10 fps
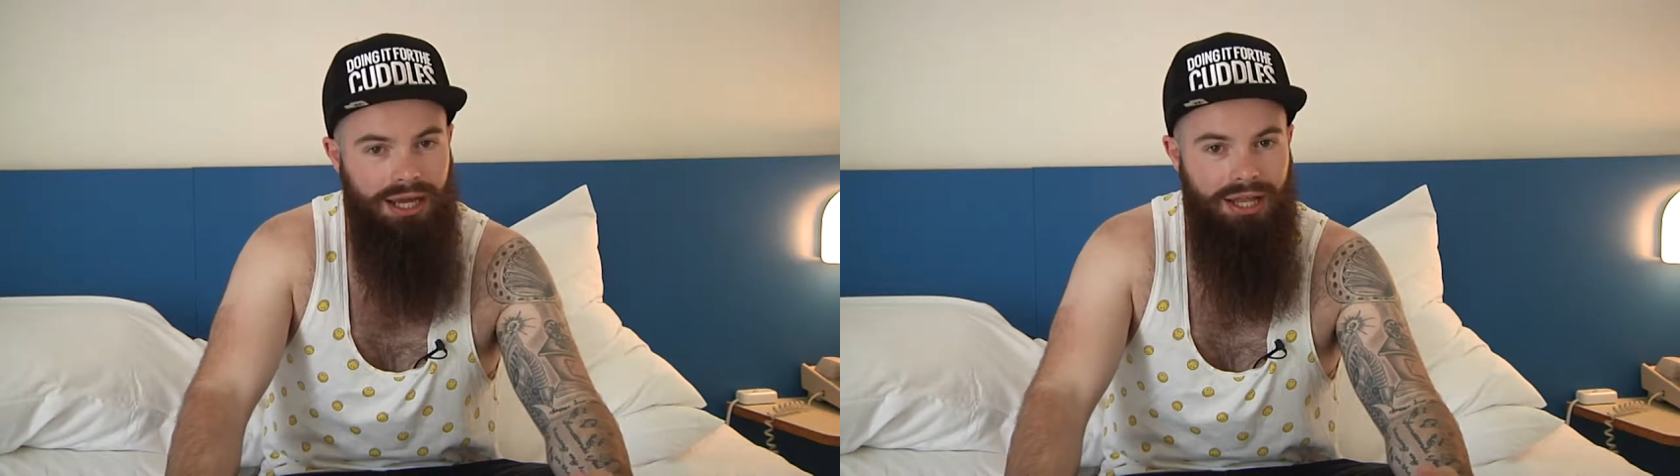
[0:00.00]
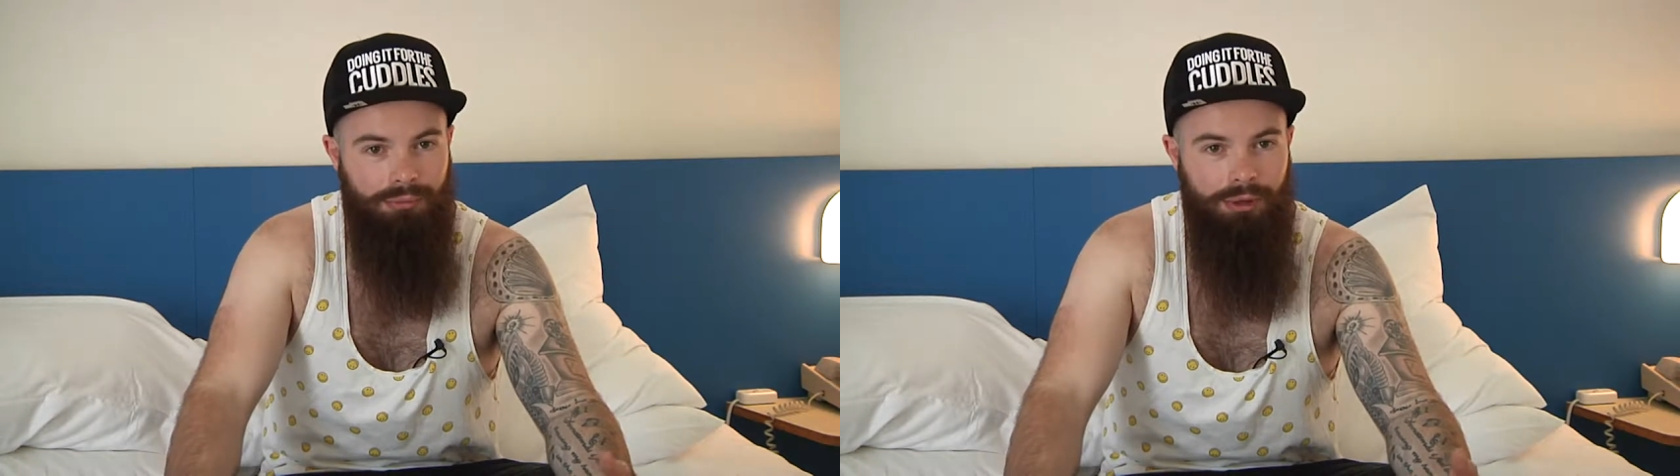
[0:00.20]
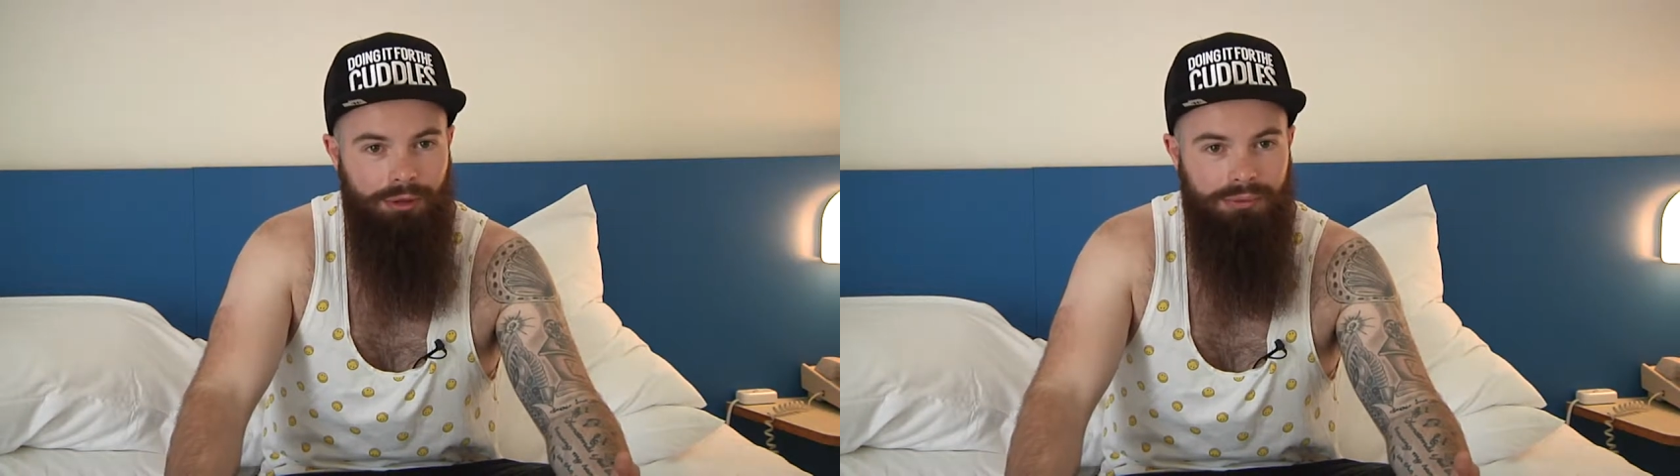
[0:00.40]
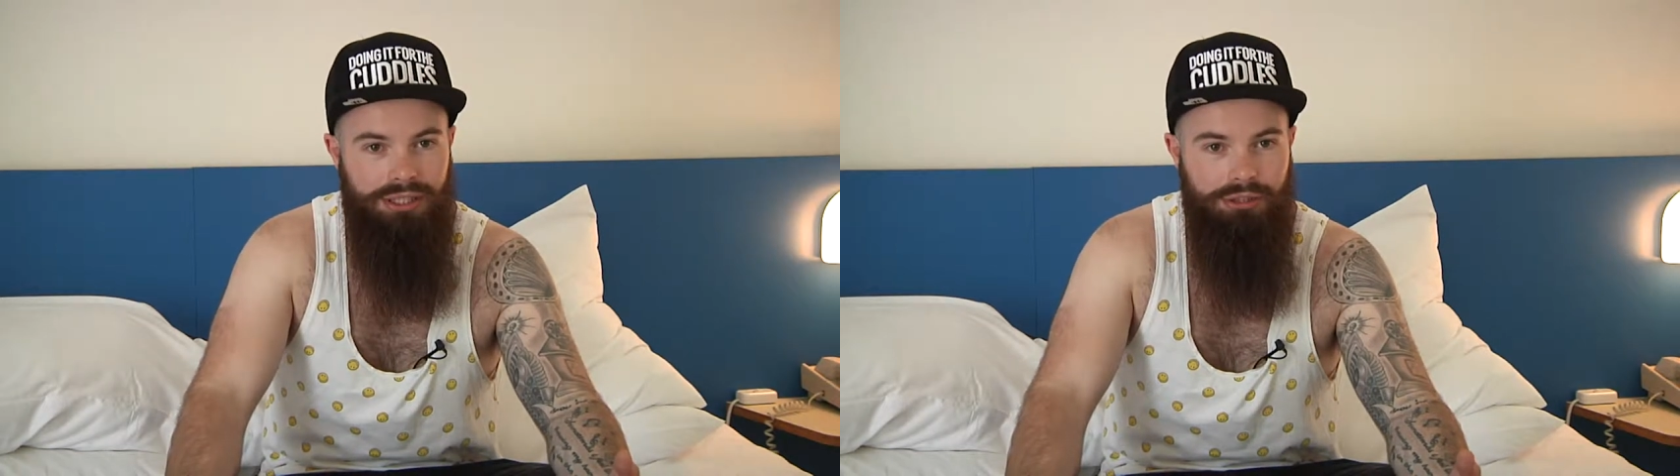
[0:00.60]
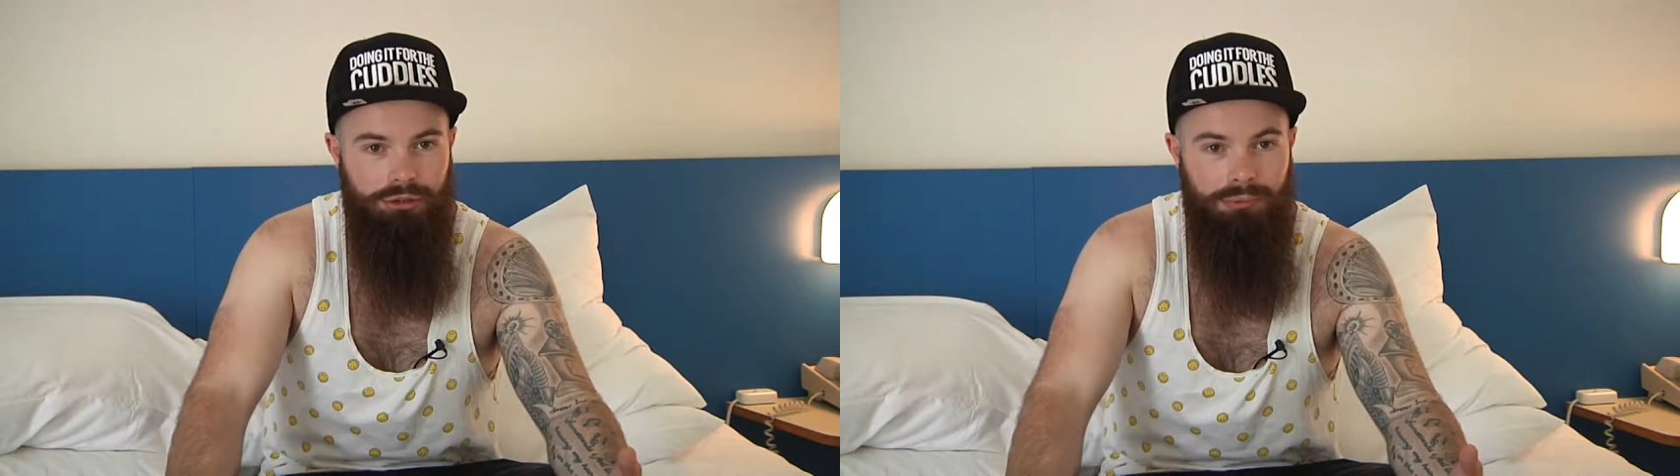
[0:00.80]
at the moment
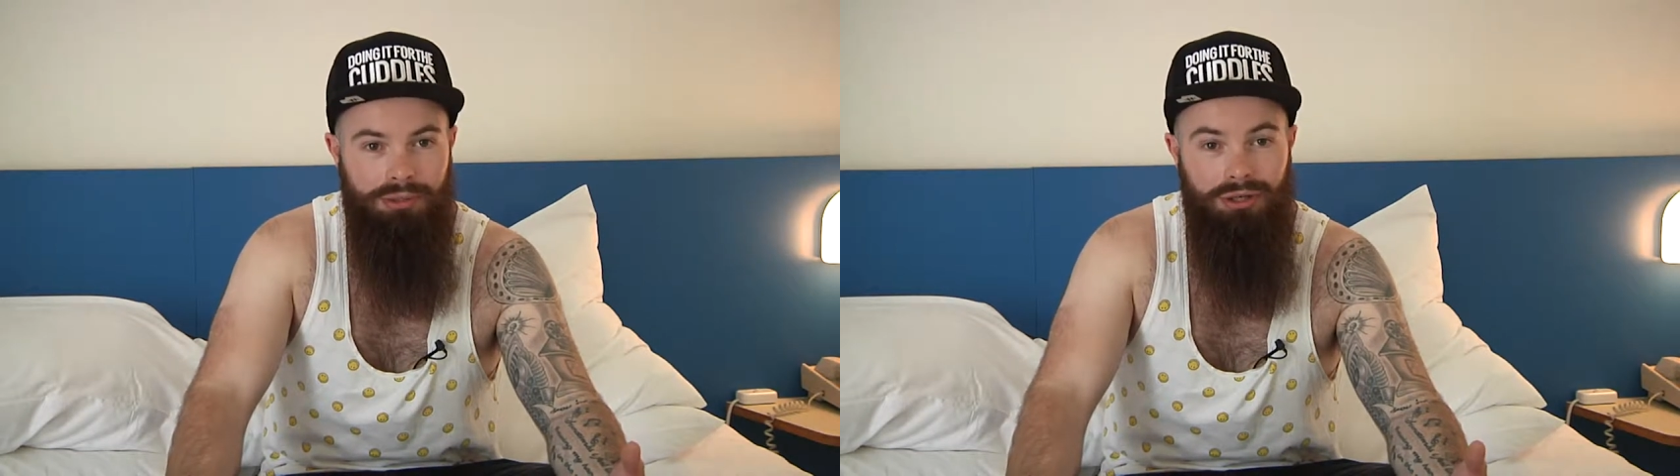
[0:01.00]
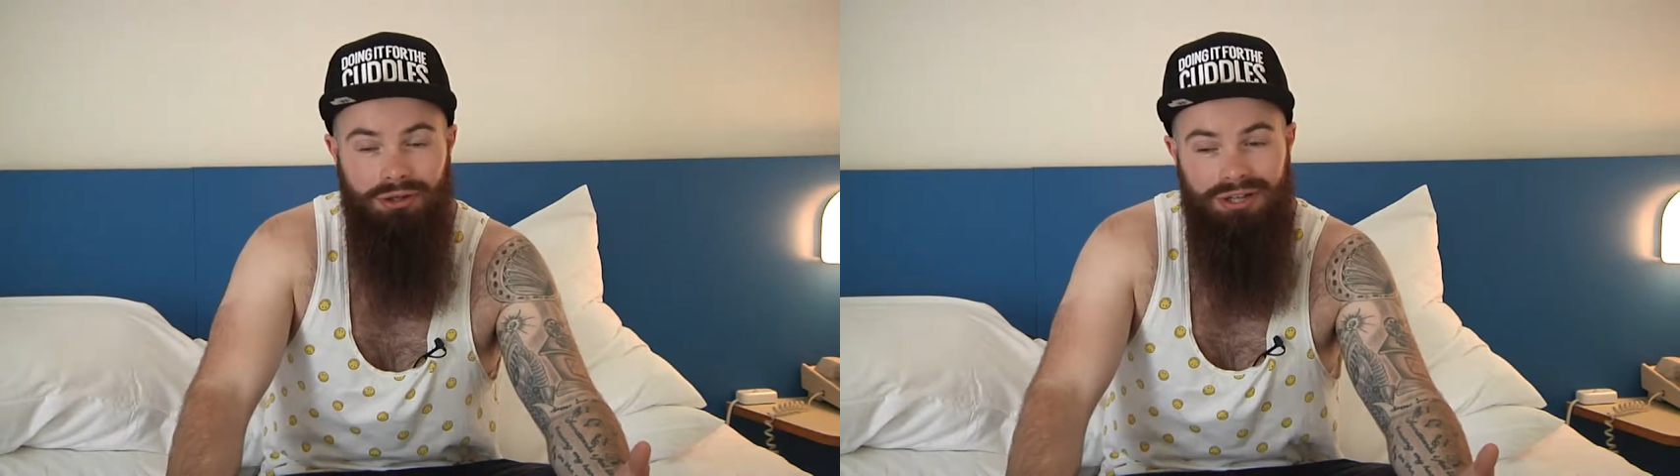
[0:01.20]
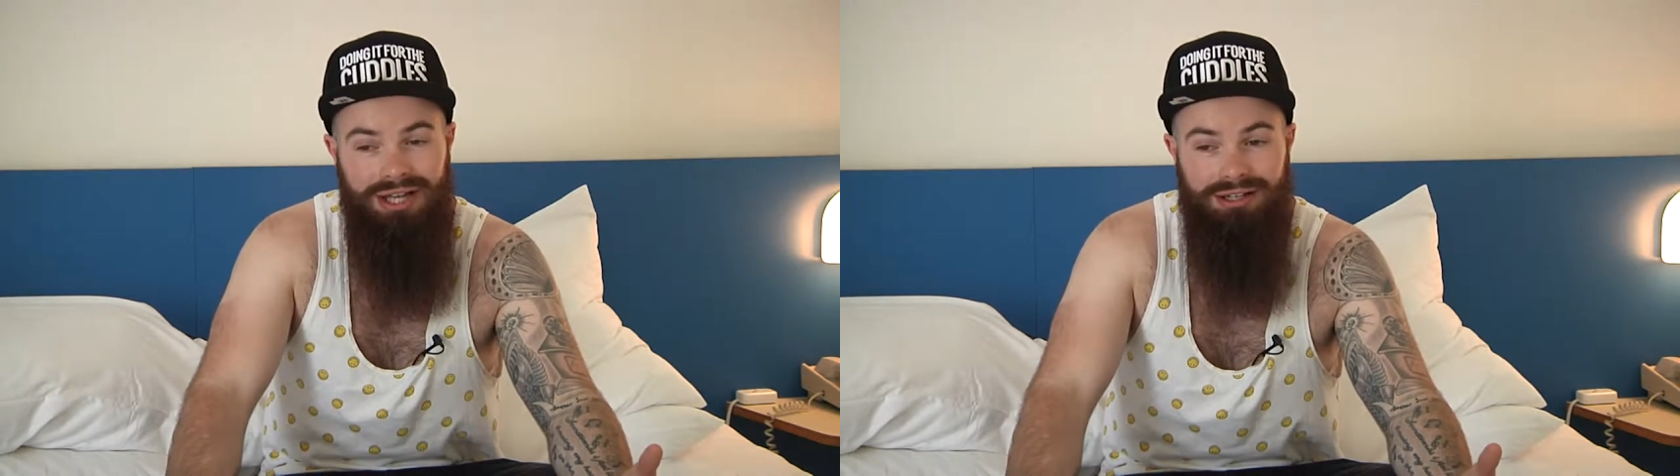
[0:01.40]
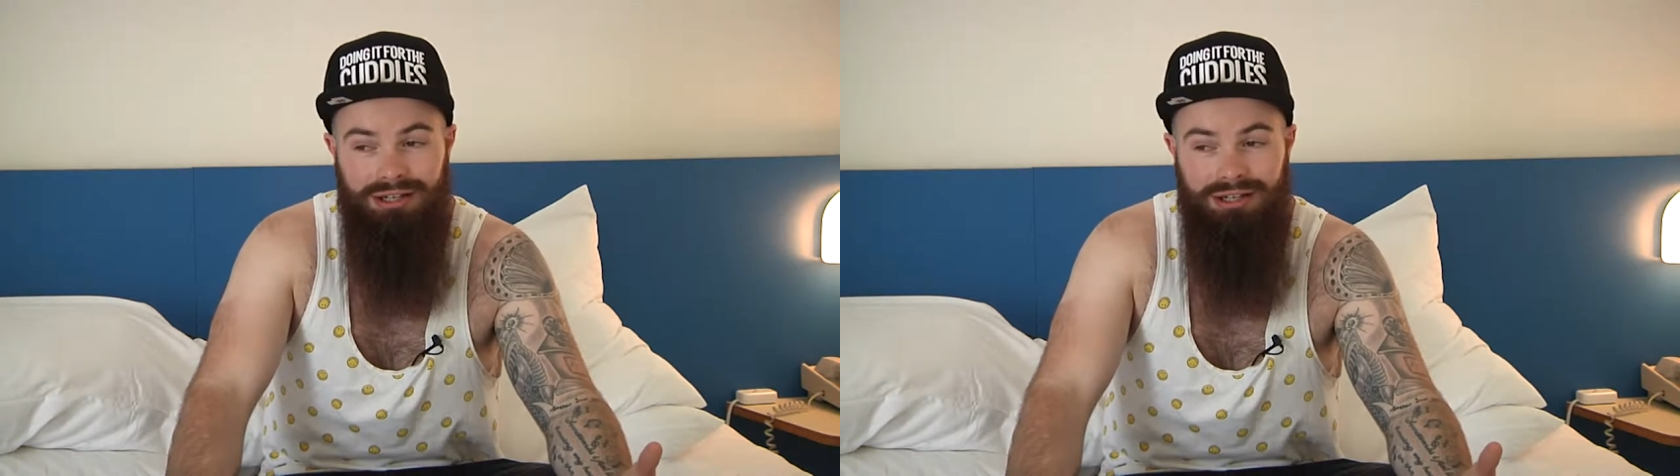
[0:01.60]
in Europe a lot of the head,